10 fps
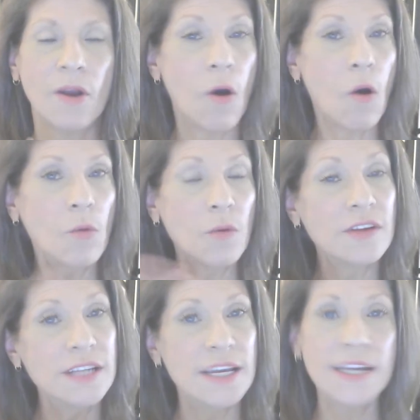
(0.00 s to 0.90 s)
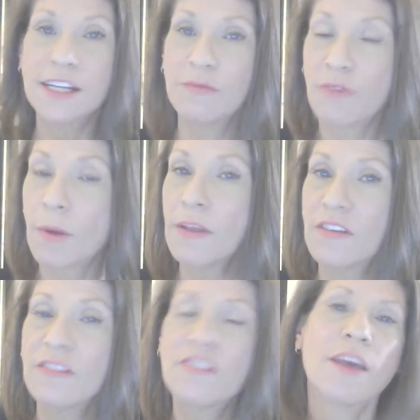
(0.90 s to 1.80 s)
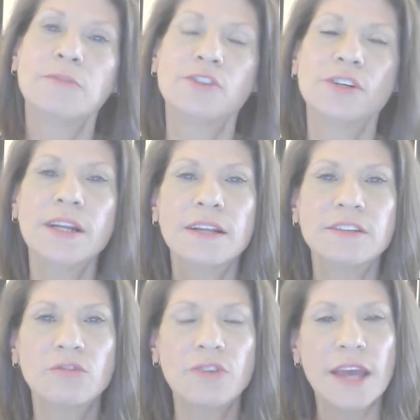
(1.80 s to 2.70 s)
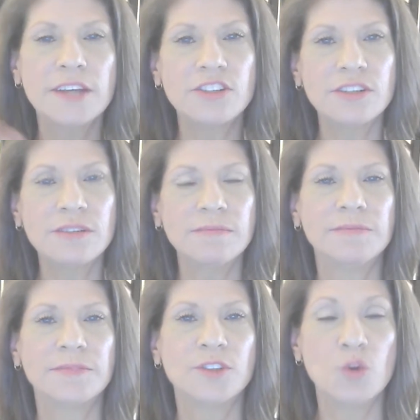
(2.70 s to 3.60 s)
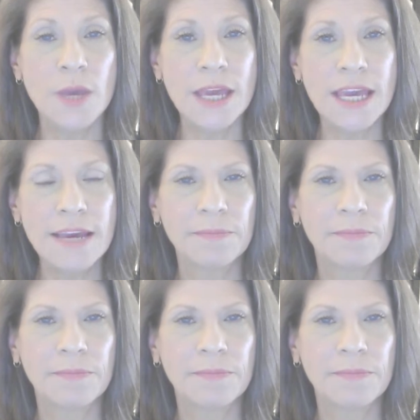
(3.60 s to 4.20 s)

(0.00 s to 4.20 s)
or was intended from its inception and its creation to be,